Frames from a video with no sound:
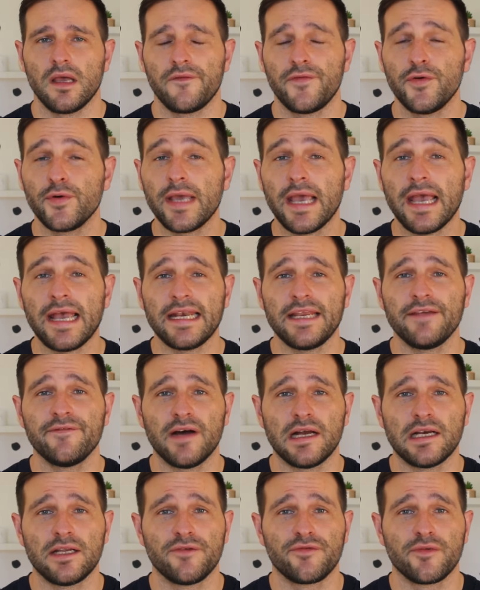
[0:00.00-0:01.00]
If you get any
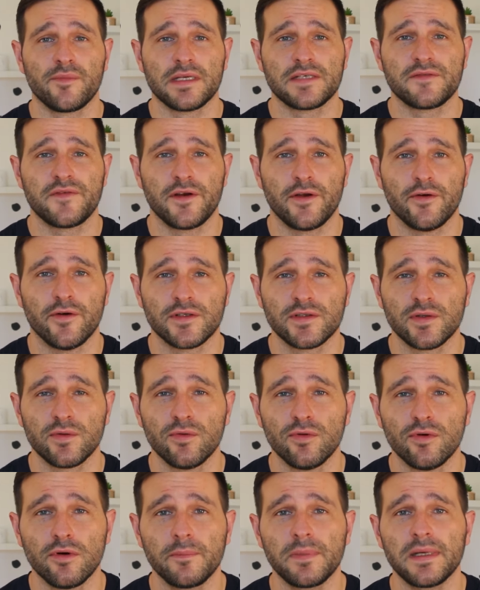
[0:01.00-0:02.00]
value from this video at
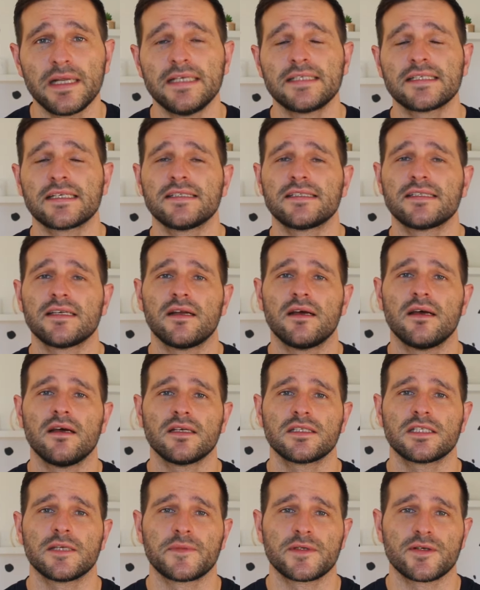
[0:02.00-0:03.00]
all, please consider
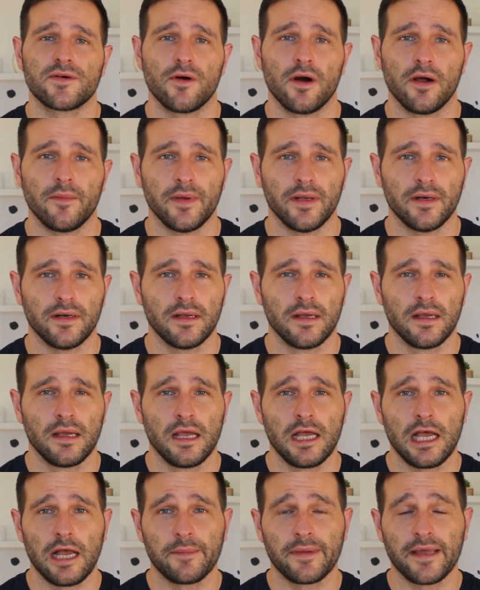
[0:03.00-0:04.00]
subscribing.
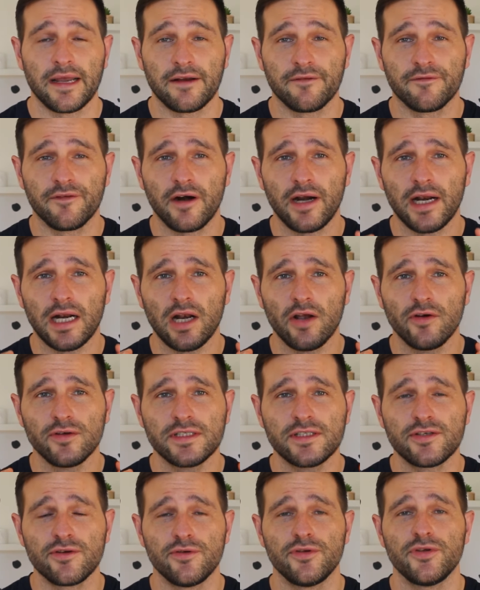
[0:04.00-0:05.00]
I'm getting very close
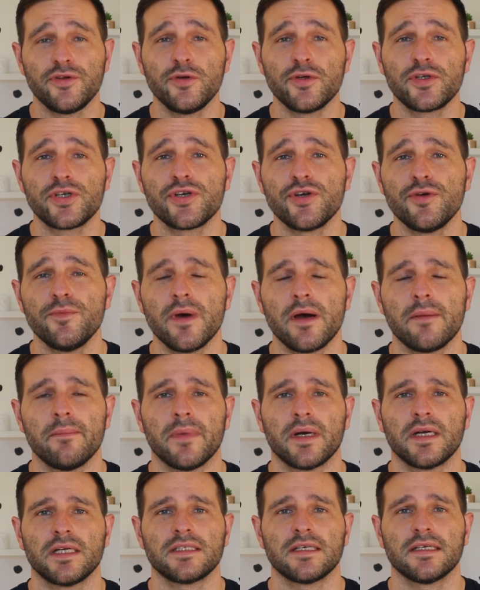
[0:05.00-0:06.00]
to YouTube
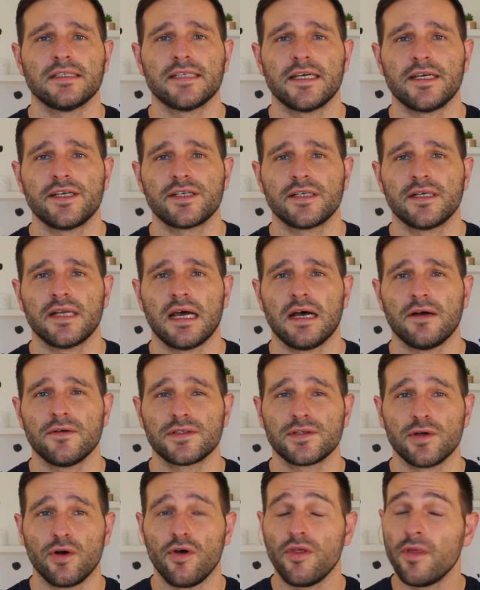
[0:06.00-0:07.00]
monetization now,
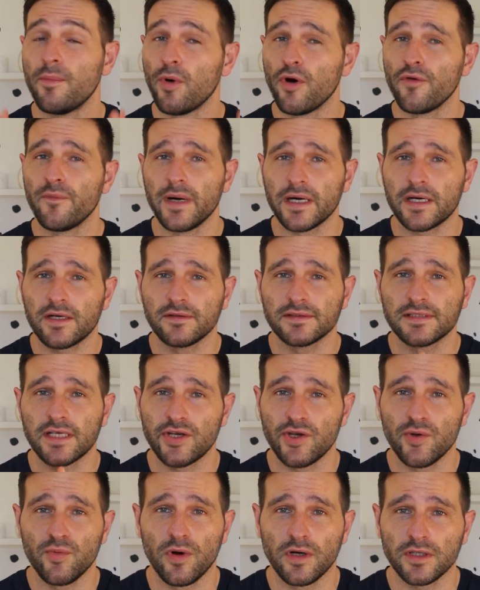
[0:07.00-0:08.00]
so the more of my
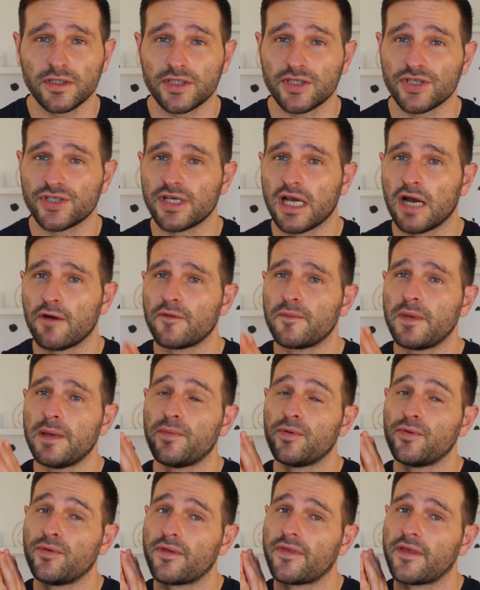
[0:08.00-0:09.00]
content you watch and share with
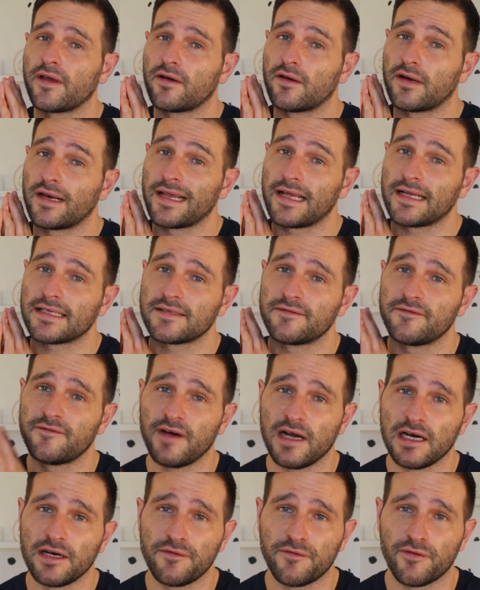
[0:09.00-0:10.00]
people you think are going to get some
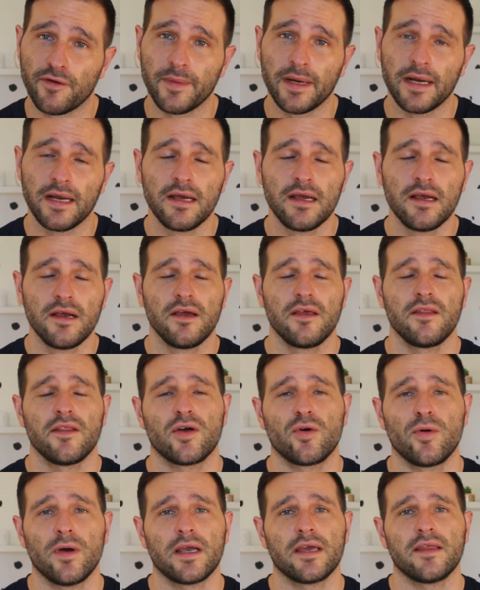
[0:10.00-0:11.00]
value from it, the
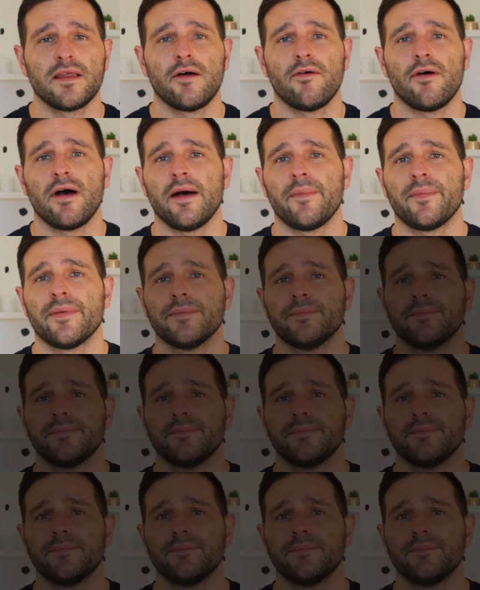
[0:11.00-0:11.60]
quicker that will happen.